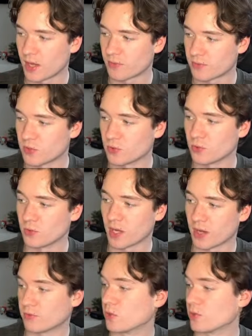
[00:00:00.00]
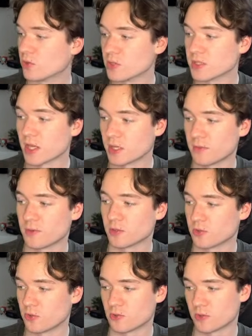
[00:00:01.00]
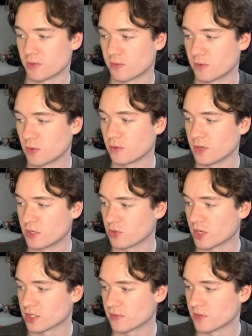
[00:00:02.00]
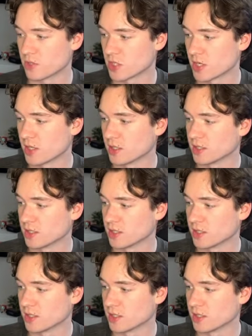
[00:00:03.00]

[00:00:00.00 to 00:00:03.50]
if you have not used any of your two free transfers yet.